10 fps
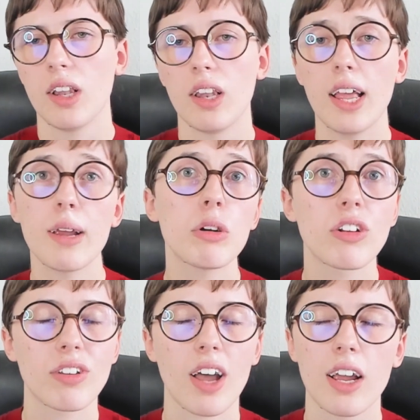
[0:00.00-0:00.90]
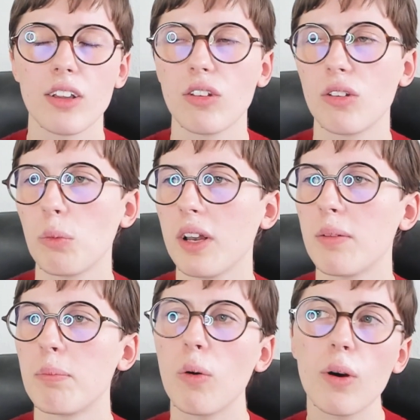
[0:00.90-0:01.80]
Language science went
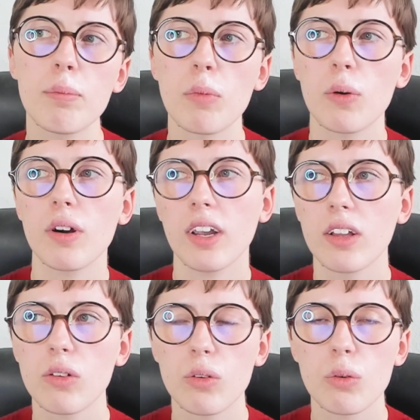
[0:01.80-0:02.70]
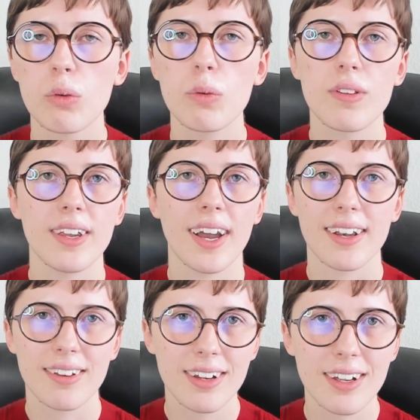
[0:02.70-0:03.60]
more and more into the
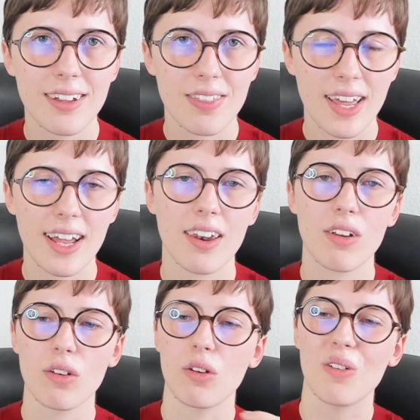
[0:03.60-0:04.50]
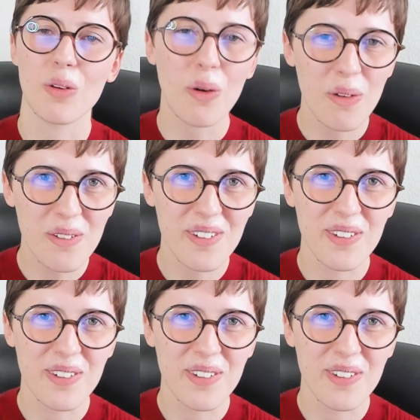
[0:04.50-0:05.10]
idea that no,